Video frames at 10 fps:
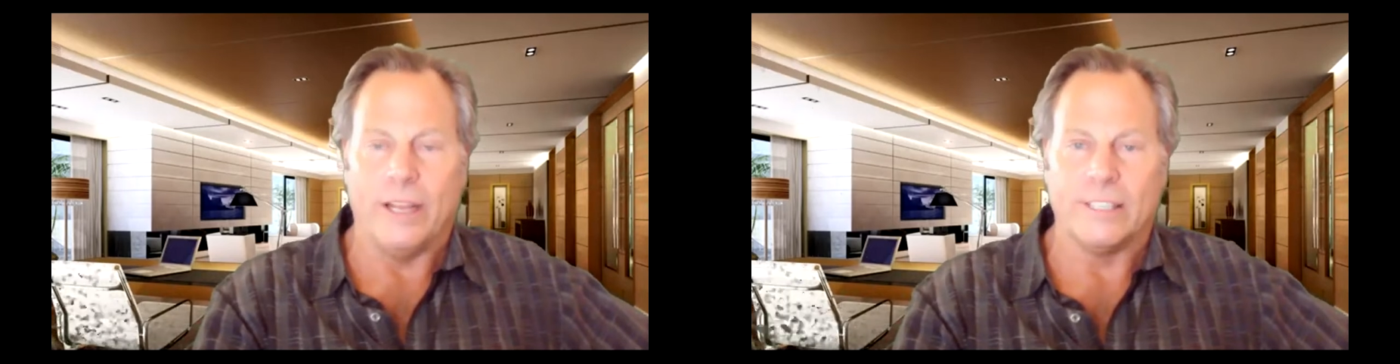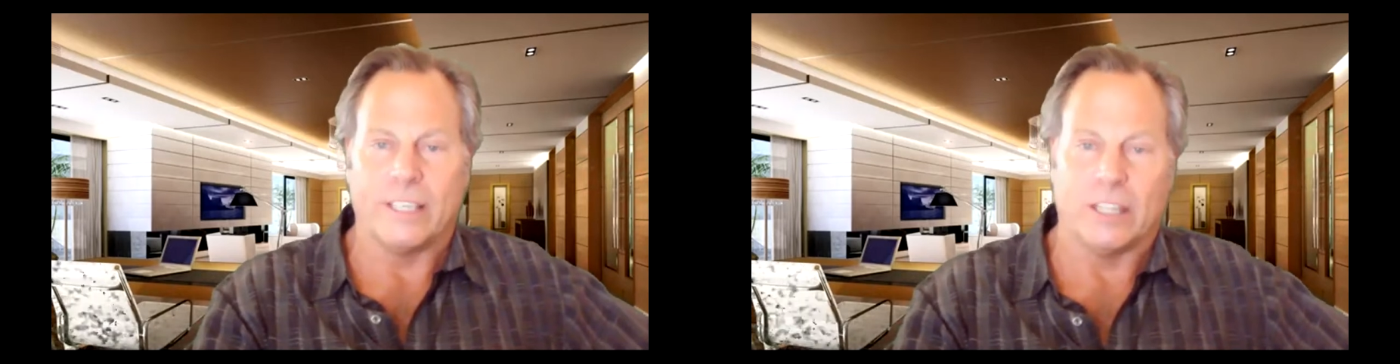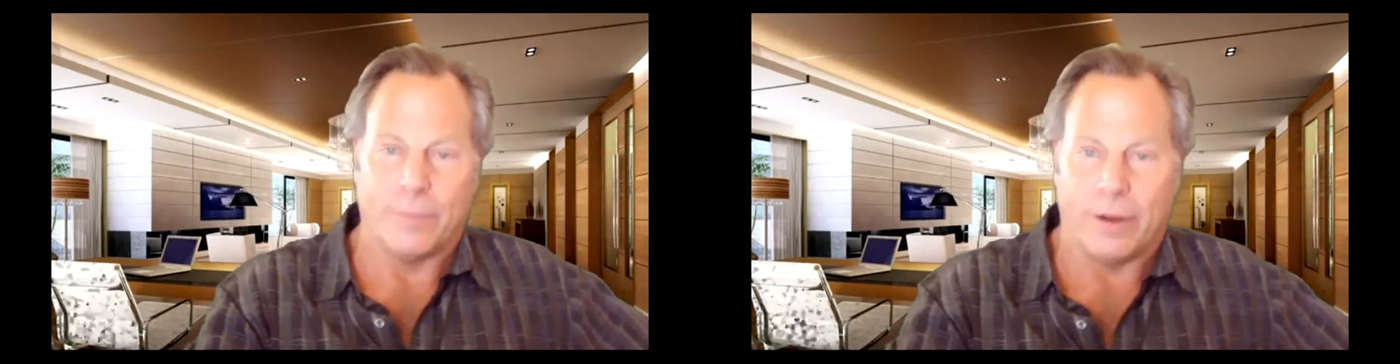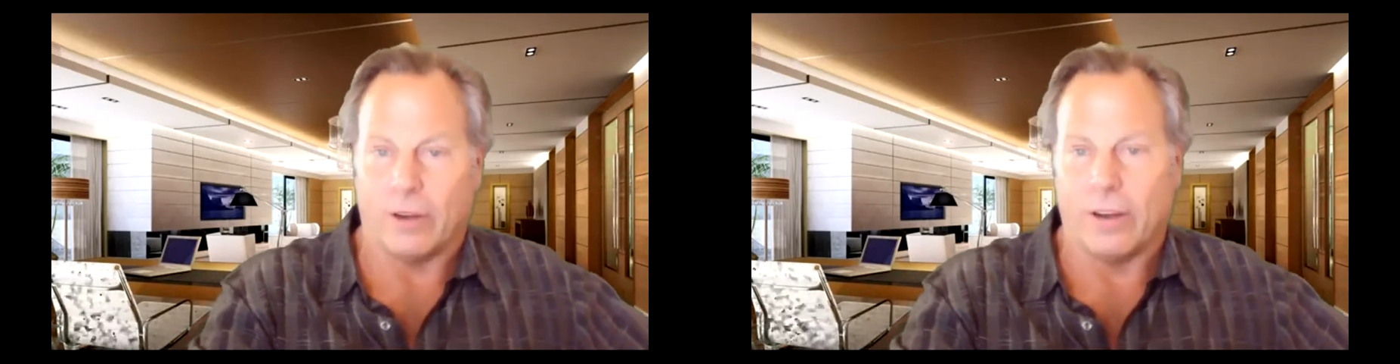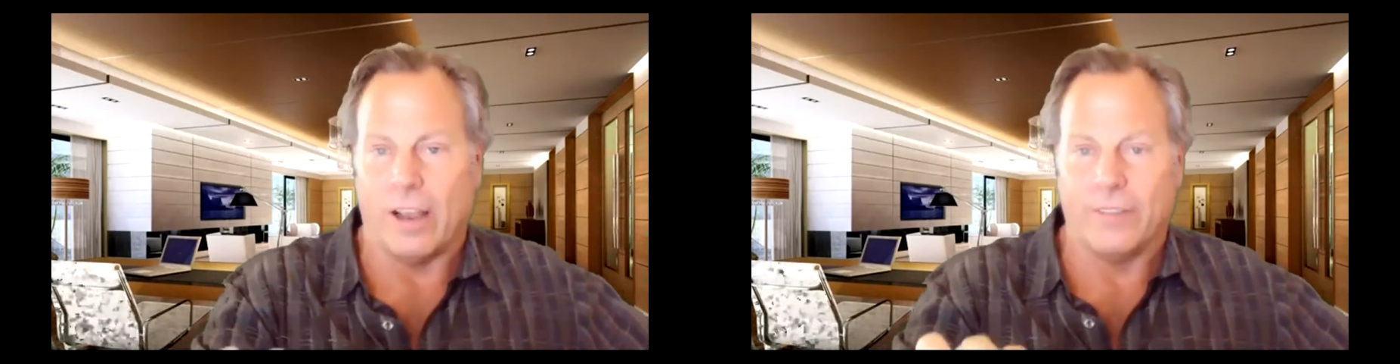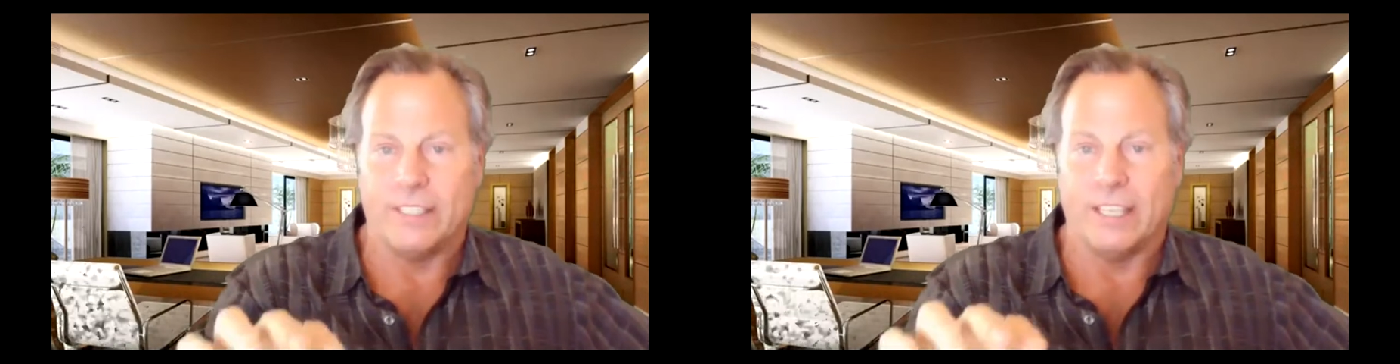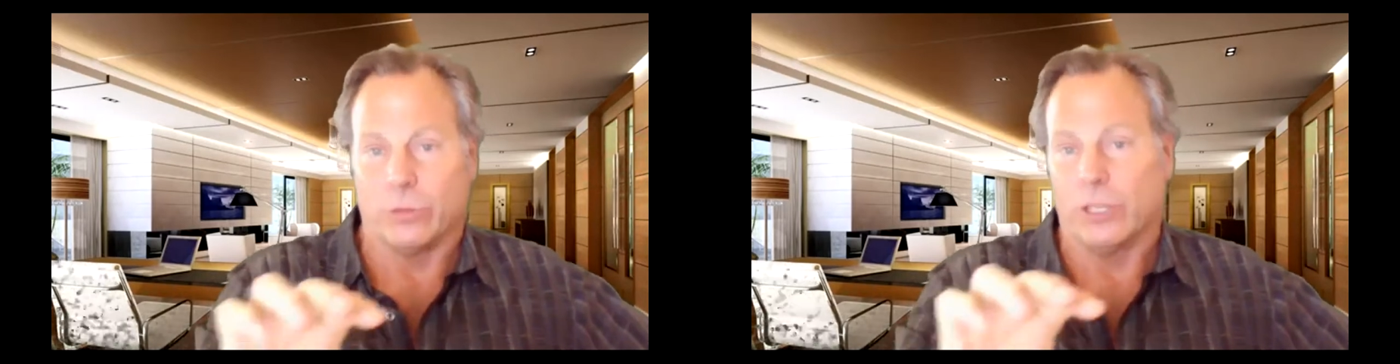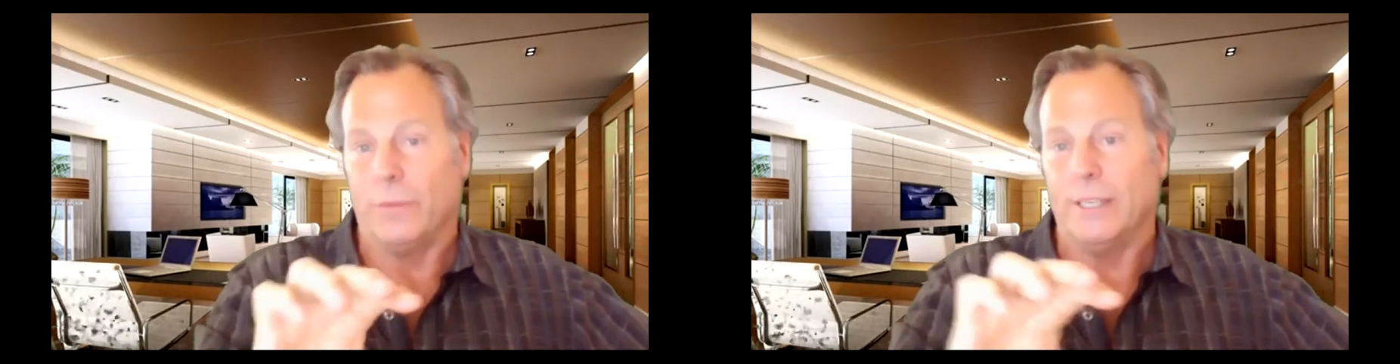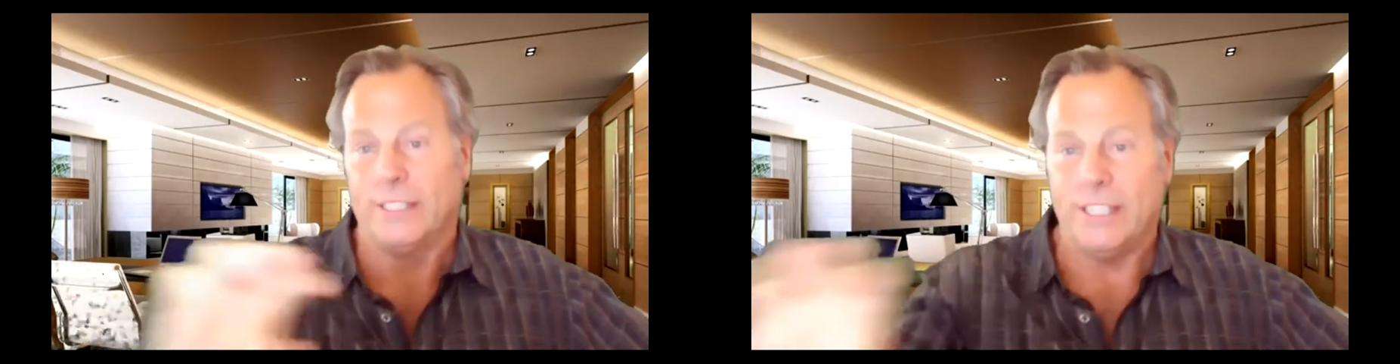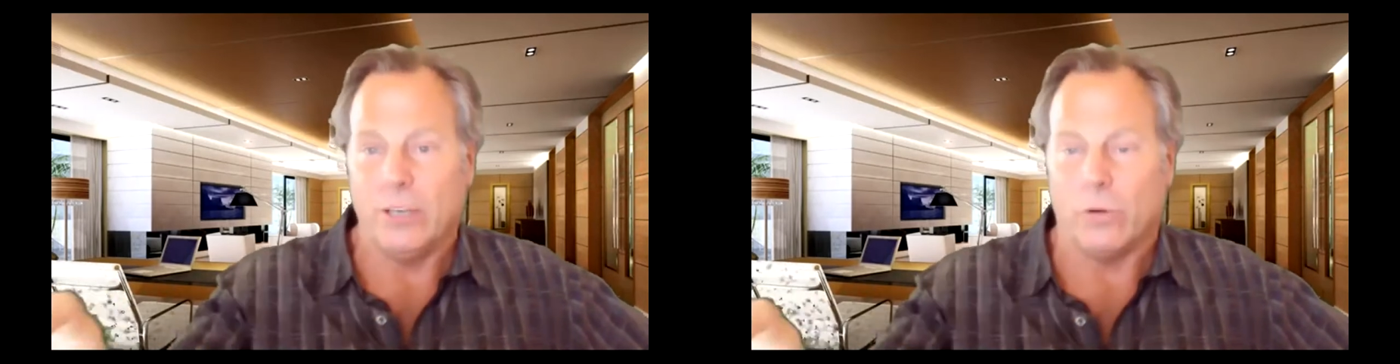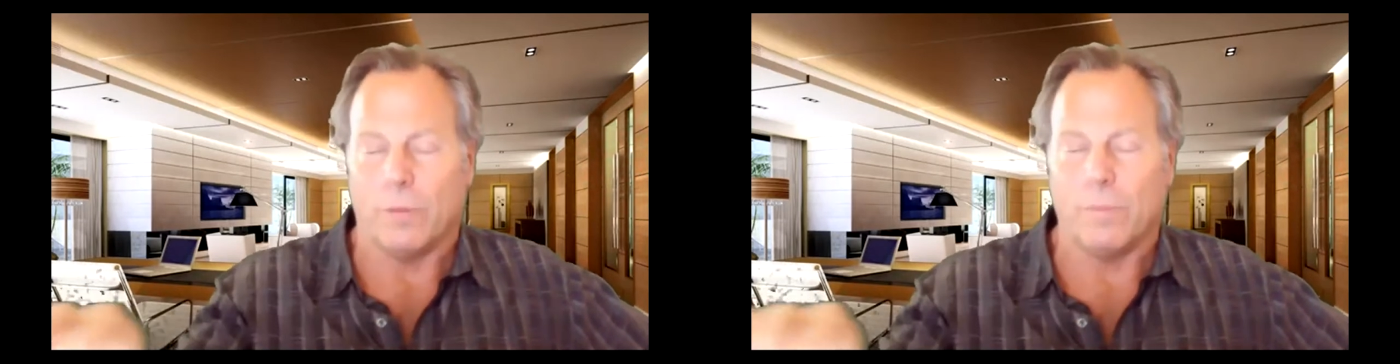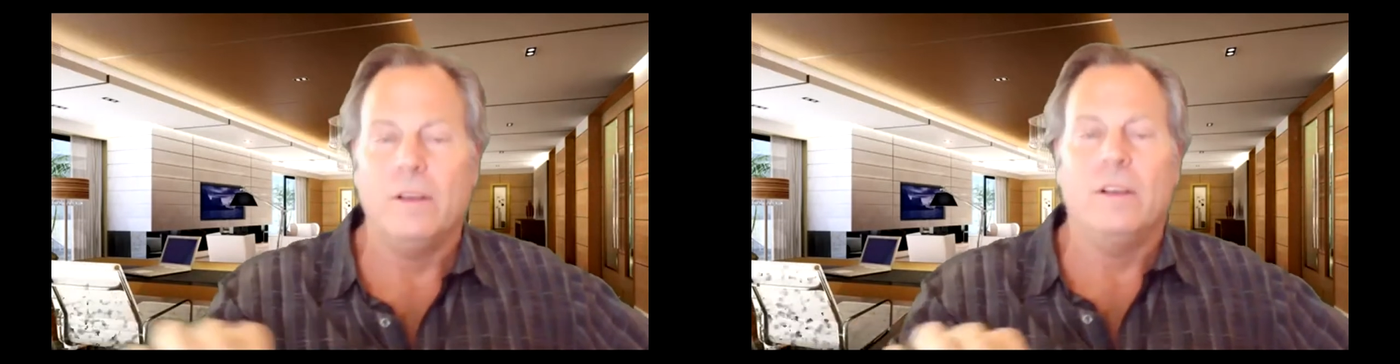And it's got the paragraph that says we're going to be a C Corp,